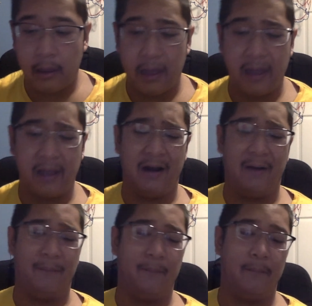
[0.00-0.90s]
a
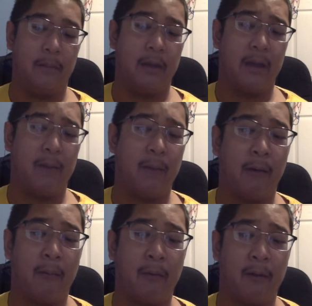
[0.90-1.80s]
um, a
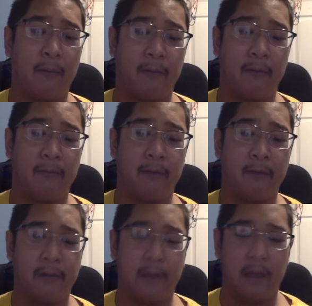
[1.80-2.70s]
PowerPoint
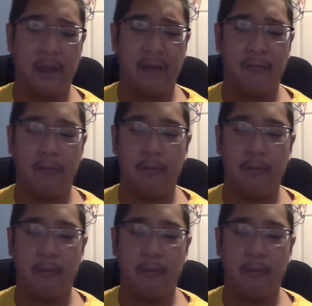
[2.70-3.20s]
presentation in